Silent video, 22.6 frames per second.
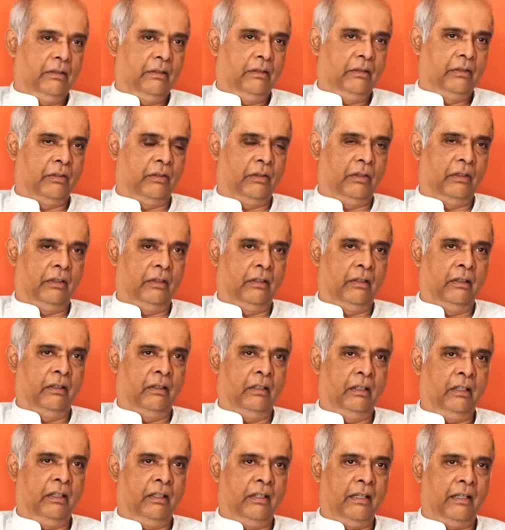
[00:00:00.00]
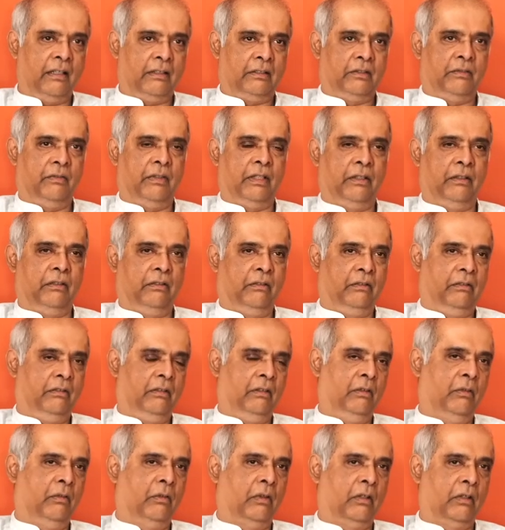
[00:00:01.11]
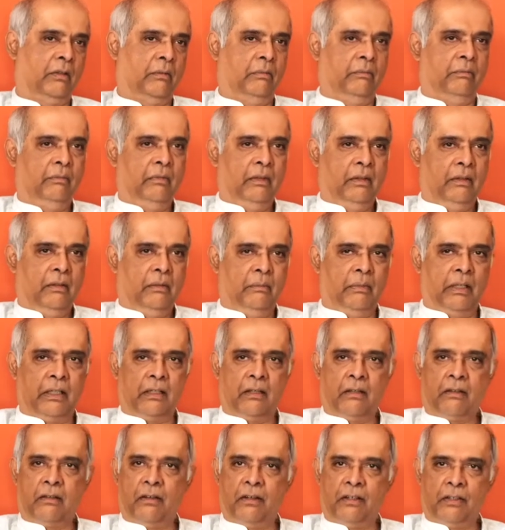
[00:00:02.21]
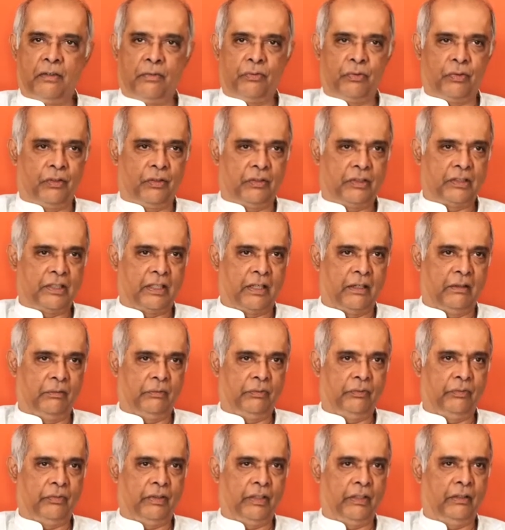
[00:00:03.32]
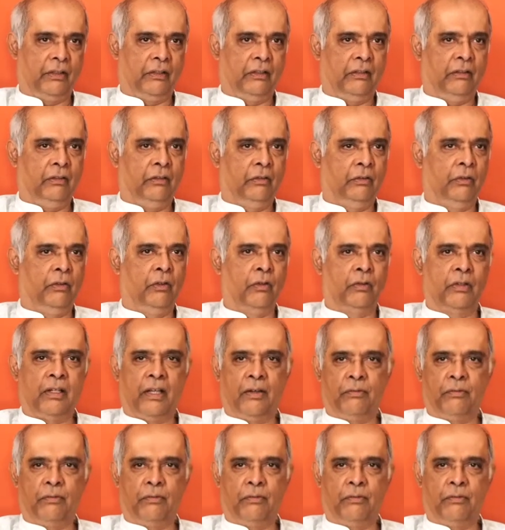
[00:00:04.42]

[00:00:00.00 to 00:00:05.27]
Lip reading: So in the early days, when you want to make a career for yourself and you don't